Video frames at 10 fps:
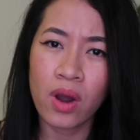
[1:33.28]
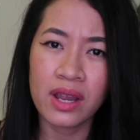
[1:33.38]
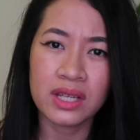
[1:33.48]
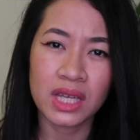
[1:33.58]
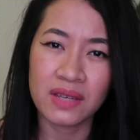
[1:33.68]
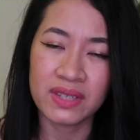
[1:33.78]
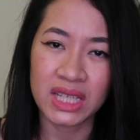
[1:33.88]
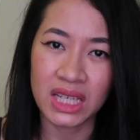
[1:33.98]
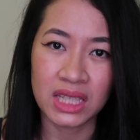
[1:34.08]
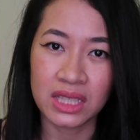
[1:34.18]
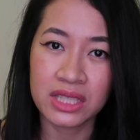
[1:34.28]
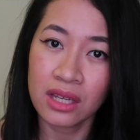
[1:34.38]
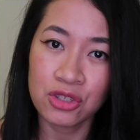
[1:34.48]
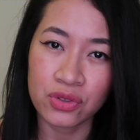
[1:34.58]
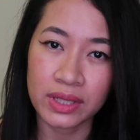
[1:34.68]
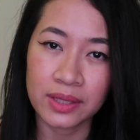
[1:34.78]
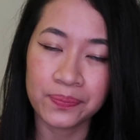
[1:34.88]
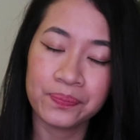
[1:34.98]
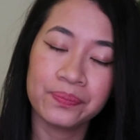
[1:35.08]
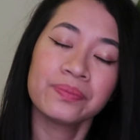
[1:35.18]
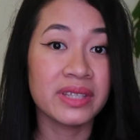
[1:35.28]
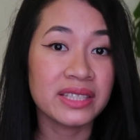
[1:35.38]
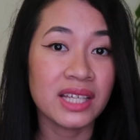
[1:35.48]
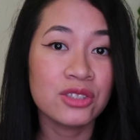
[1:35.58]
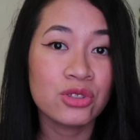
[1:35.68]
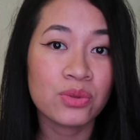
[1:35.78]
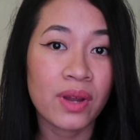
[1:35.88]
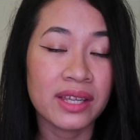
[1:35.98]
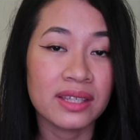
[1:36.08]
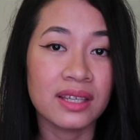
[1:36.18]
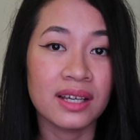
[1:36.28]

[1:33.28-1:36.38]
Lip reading: why are they even in this country? They tend to write